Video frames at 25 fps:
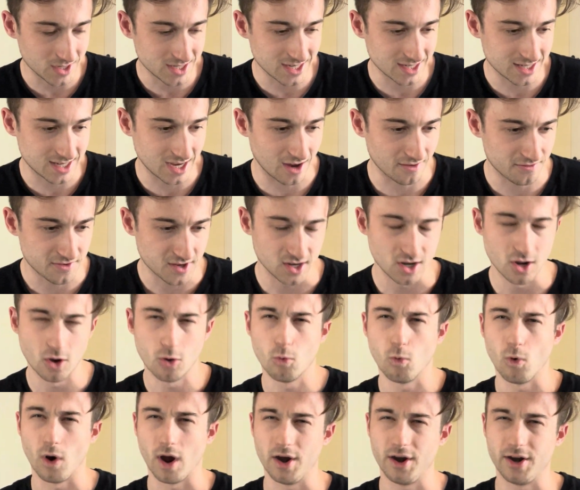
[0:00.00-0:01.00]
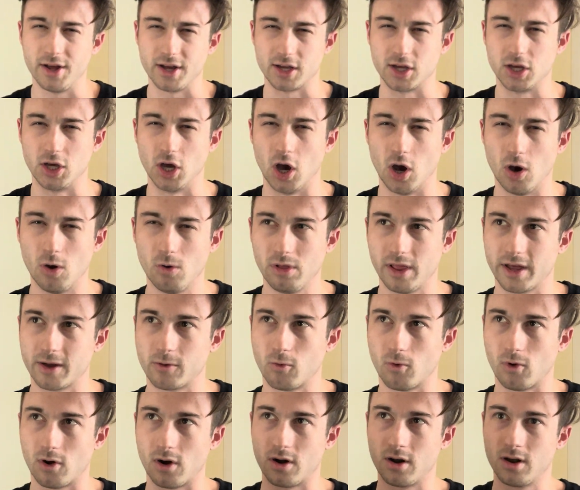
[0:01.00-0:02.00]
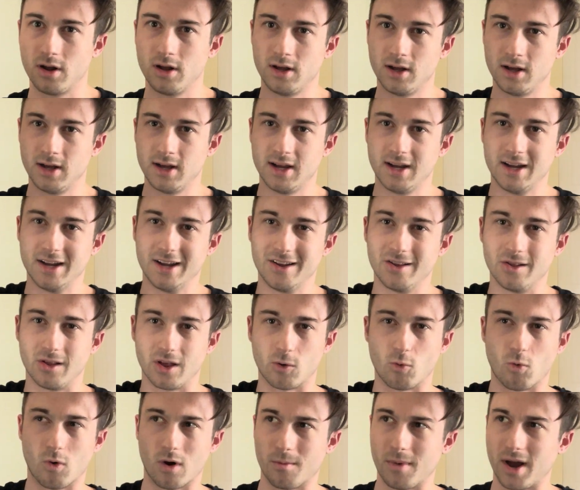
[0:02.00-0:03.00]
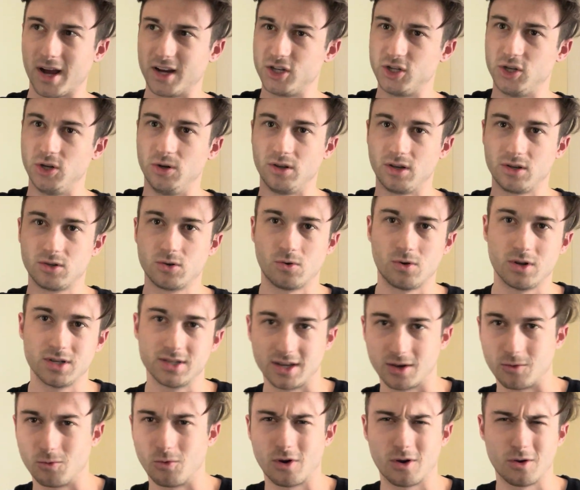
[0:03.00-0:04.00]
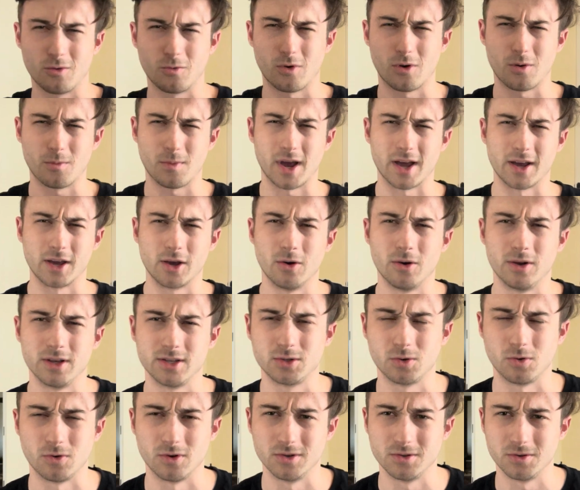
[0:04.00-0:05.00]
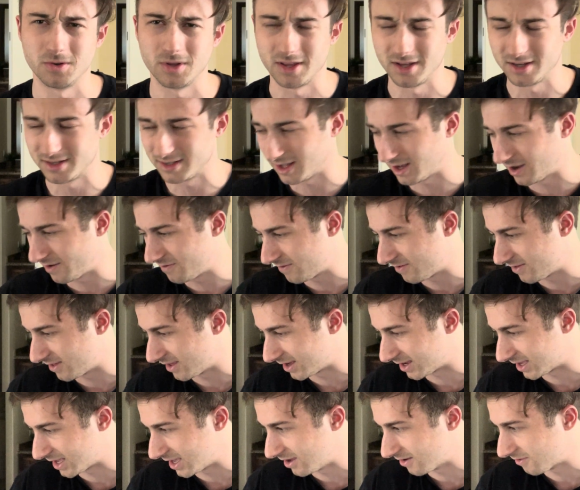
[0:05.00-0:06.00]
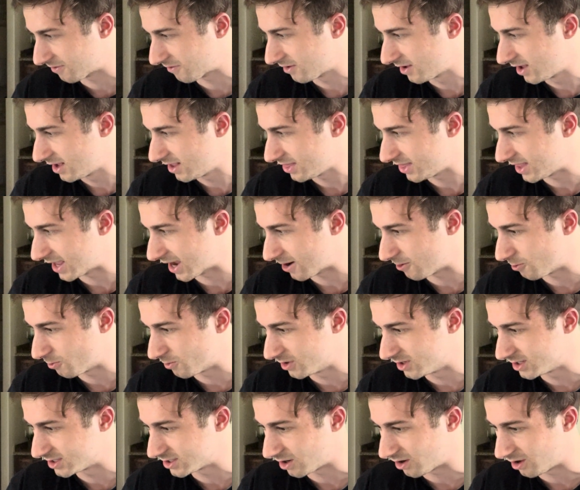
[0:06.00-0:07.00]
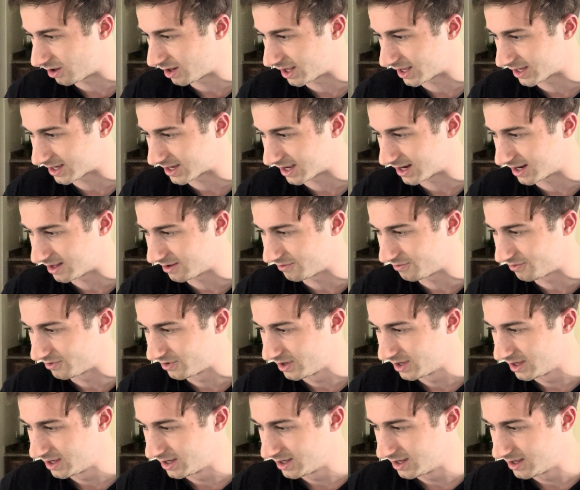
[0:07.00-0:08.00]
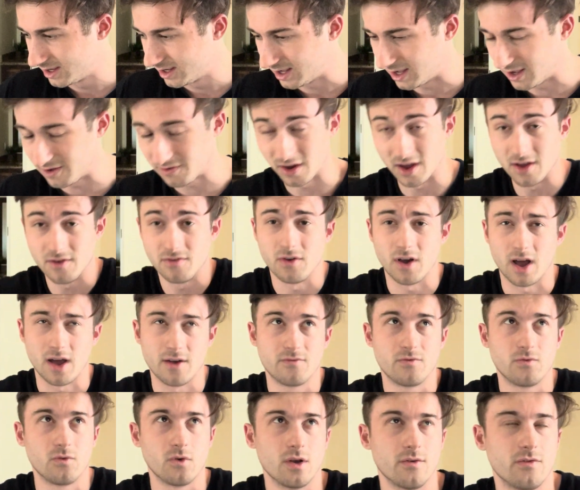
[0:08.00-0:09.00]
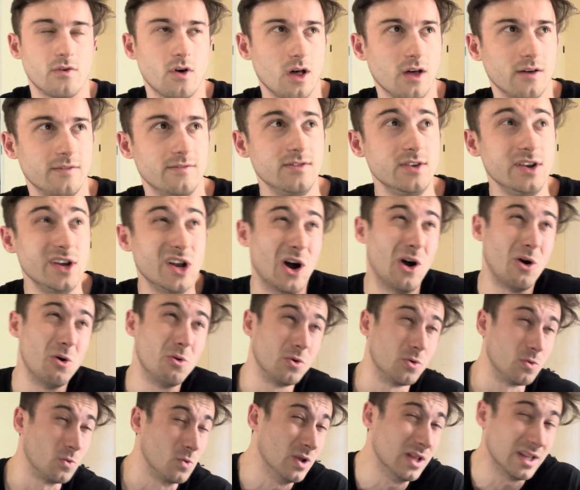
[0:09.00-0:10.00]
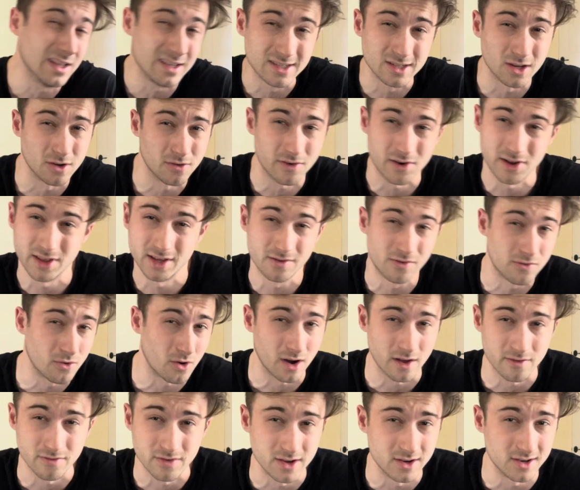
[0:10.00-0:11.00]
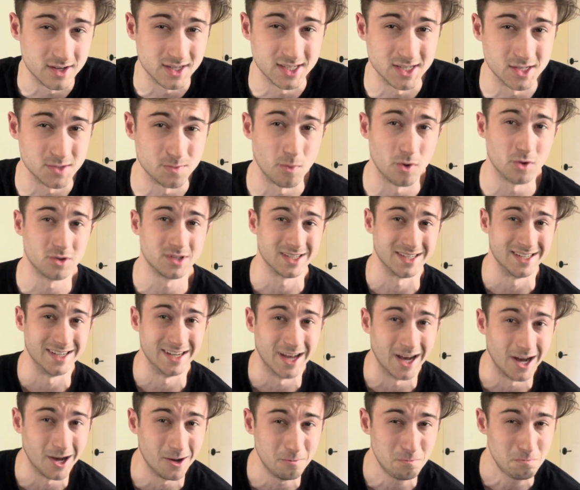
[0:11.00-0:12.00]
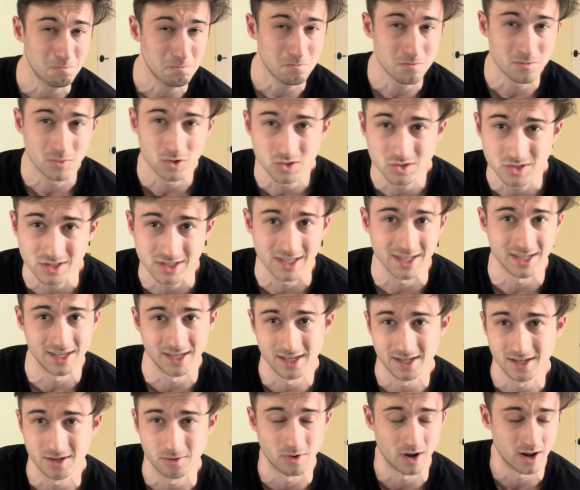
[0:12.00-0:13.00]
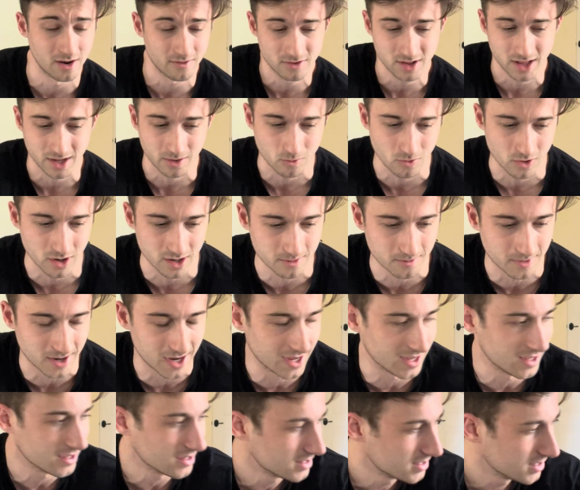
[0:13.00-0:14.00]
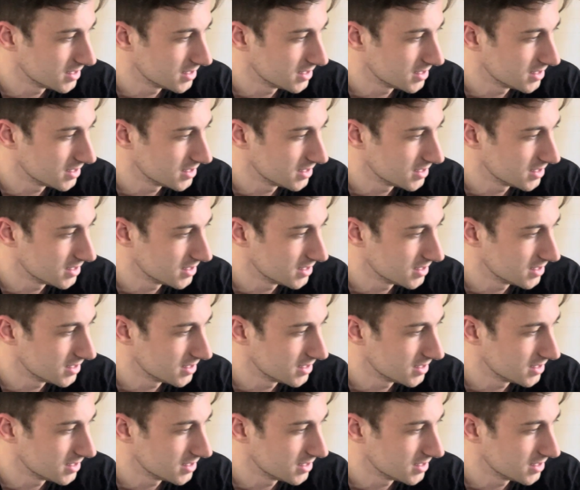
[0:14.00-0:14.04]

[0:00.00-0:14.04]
tough to know where to go, like where am I shooting towards, like where am I going towards with this life thing, if that was all I kind of, if all I've known really so far in these 4.5 years is mostly numb, mostly whatever, like what am I